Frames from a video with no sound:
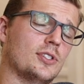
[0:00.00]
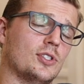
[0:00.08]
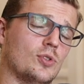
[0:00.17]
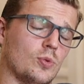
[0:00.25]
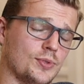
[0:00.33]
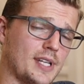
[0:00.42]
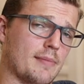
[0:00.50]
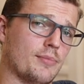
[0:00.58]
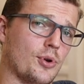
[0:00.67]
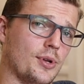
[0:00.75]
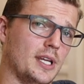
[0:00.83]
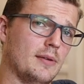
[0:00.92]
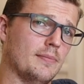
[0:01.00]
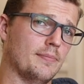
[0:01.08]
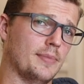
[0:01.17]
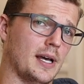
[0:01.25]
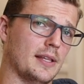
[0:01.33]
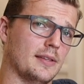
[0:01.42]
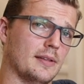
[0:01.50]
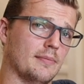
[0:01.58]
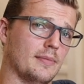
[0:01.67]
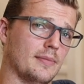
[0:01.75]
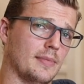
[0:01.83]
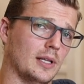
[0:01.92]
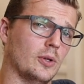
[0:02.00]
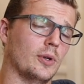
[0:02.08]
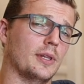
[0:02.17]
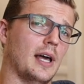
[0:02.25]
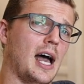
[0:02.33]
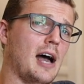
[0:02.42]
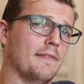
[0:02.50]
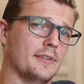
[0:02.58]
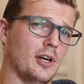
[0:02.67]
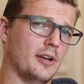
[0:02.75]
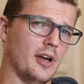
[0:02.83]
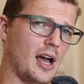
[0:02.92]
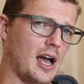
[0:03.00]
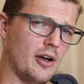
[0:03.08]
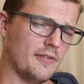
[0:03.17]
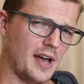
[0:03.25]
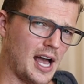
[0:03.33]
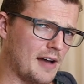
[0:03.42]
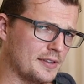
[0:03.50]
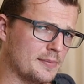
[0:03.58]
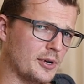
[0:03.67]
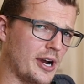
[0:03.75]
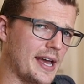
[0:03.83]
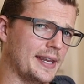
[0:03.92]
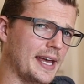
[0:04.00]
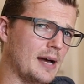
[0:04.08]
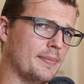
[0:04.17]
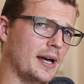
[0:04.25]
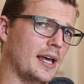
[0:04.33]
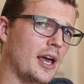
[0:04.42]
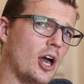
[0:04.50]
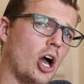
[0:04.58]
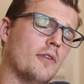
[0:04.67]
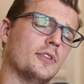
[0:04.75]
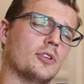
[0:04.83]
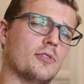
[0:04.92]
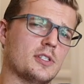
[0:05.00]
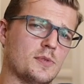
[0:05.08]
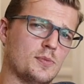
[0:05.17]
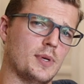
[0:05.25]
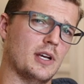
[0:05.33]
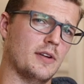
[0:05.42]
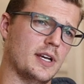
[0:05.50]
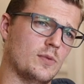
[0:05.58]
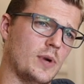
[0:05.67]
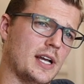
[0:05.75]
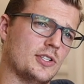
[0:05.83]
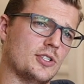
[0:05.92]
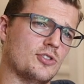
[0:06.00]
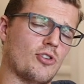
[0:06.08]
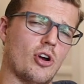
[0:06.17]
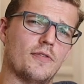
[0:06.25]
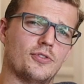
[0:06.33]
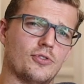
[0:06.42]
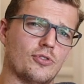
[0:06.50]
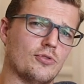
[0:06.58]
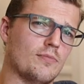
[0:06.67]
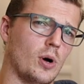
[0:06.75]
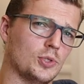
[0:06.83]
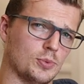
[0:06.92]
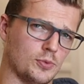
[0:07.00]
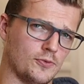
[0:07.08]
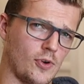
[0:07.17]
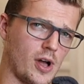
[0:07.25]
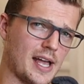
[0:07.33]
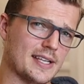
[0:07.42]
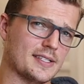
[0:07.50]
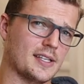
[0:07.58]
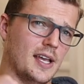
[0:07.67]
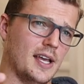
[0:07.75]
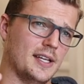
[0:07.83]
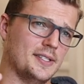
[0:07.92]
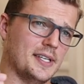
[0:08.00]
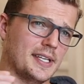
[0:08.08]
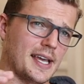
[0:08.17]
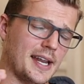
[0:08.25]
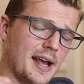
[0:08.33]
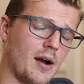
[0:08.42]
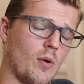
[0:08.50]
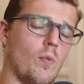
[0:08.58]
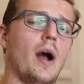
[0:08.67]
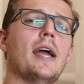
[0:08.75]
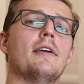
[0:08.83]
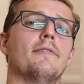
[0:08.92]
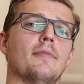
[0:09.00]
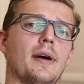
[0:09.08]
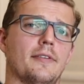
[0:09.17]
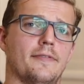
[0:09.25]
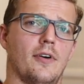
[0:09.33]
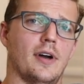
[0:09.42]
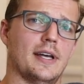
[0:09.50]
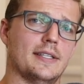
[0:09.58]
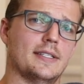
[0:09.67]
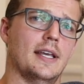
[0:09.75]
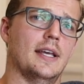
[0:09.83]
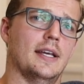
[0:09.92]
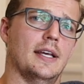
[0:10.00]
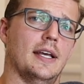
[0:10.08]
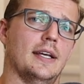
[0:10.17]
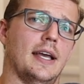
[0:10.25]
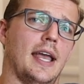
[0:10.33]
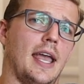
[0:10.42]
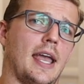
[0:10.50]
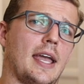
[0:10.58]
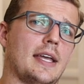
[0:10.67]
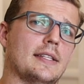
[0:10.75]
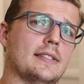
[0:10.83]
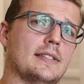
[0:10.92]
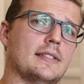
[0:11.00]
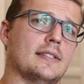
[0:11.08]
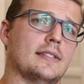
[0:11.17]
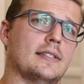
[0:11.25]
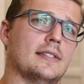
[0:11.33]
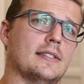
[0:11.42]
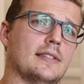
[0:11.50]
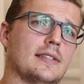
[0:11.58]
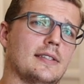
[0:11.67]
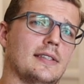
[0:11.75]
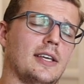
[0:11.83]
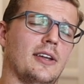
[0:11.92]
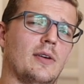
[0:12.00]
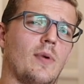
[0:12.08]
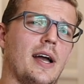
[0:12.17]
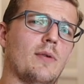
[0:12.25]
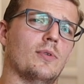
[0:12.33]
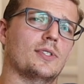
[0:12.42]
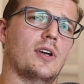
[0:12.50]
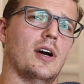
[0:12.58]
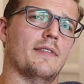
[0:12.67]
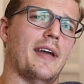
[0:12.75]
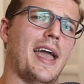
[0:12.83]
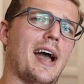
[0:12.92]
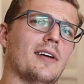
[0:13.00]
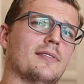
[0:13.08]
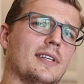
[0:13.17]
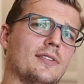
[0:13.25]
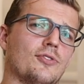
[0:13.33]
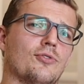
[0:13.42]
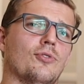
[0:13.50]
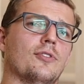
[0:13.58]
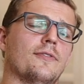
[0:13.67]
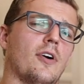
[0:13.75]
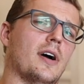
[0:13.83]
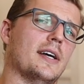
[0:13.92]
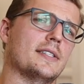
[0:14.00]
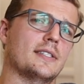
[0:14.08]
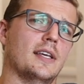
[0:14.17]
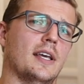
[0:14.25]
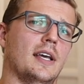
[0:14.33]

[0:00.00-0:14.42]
is still sunburning, but a lot of the over half of them are out now. But over the Christmas period, we actually drove through multiple fires to get out away from other fires, and the only way was kind of out and through the fires.